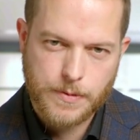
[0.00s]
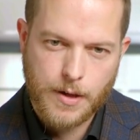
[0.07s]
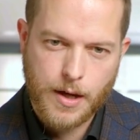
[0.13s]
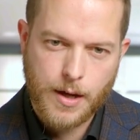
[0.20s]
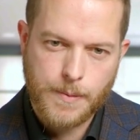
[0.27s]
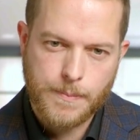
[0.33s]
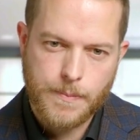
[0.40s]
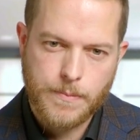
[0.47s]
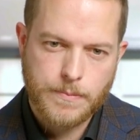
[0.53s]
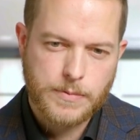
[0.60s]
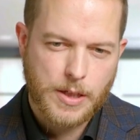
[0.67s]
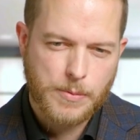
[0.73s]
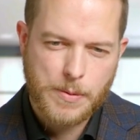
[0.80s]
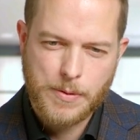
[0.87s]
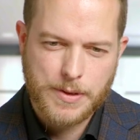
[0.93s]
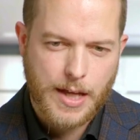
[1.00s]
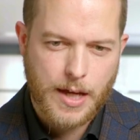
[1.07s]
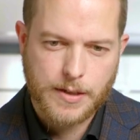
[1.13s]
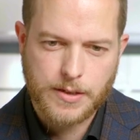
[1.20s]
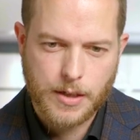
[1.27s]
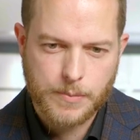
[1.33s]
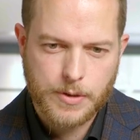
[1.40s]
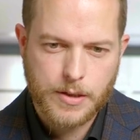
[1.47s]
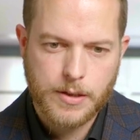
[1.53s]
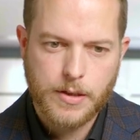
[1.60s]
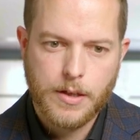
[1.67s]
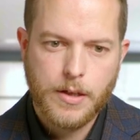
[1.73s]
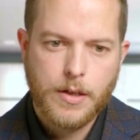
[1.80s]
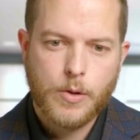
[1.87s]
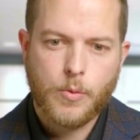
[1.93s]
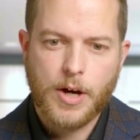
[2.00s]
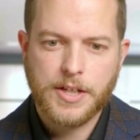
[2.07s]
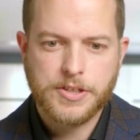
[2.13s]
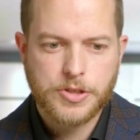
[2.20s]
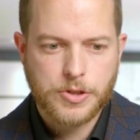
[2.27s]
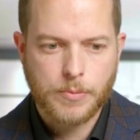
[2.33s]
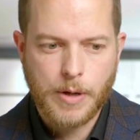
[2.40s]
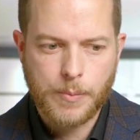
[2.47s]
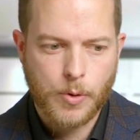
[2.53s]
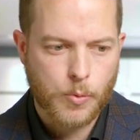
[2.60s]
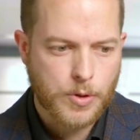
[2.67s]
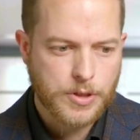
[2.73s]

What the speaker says: Tell me about that. Tell me, why is it your member?